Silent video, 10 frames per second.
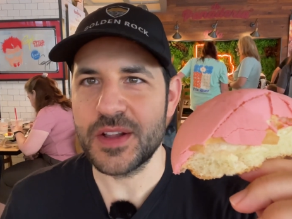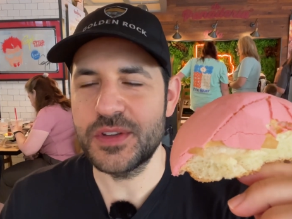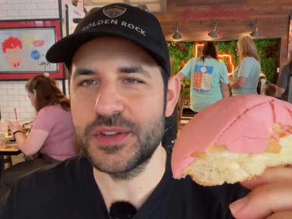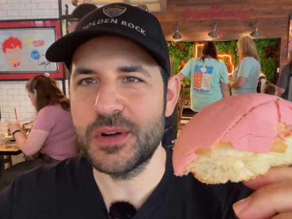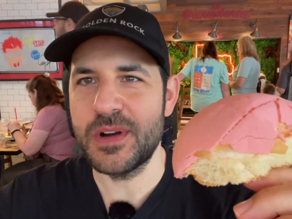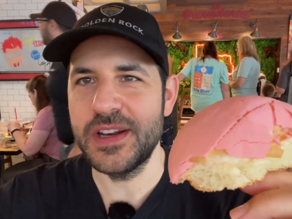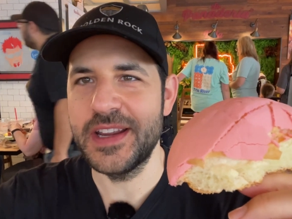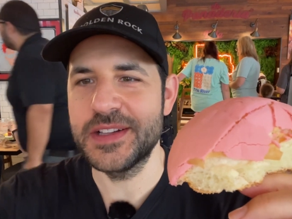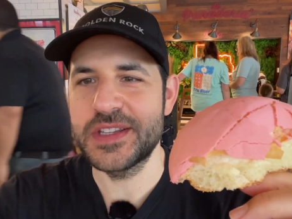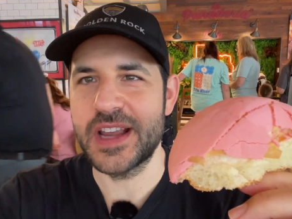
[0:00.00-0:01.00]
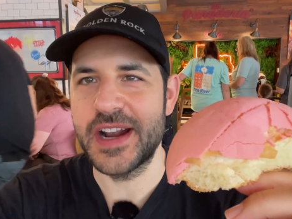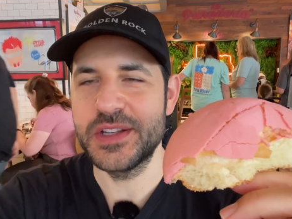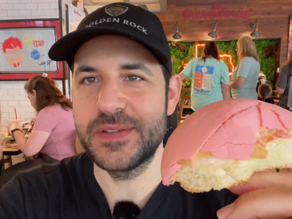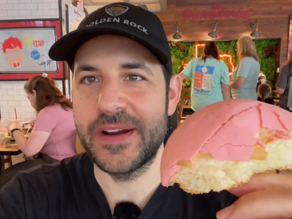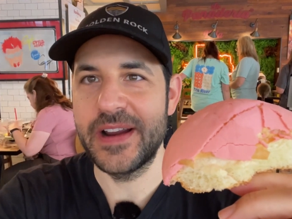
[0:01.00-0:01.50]
the dough on the inside
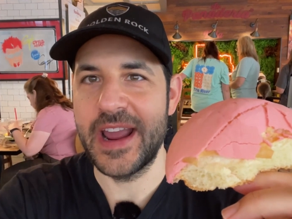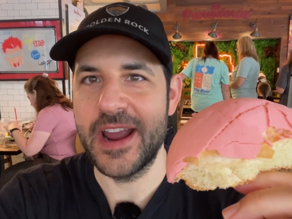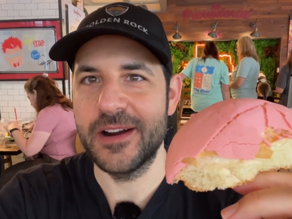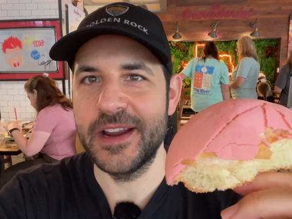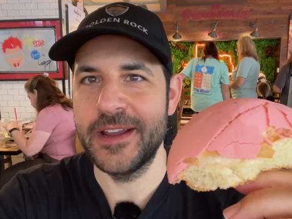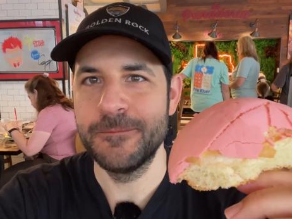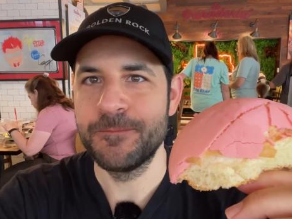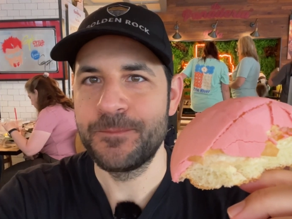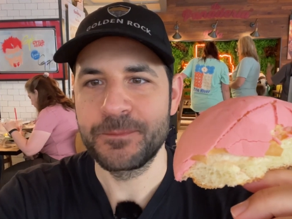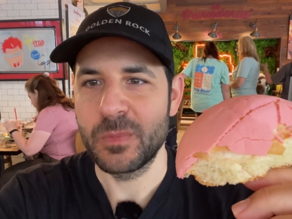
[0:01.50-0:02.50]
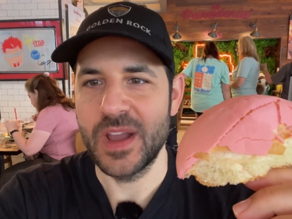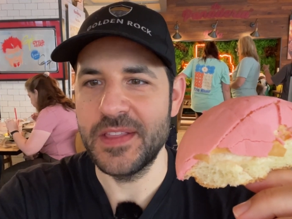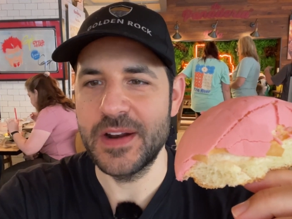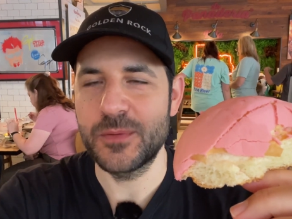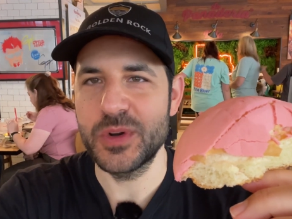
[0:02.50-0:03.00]
is very airy. And
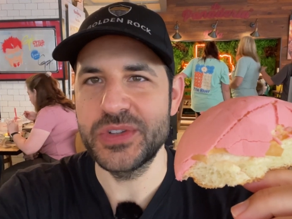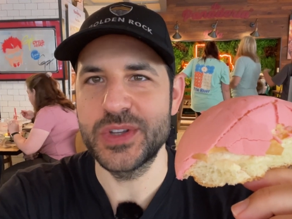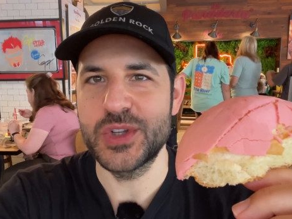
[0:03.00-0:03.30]
then, of course, the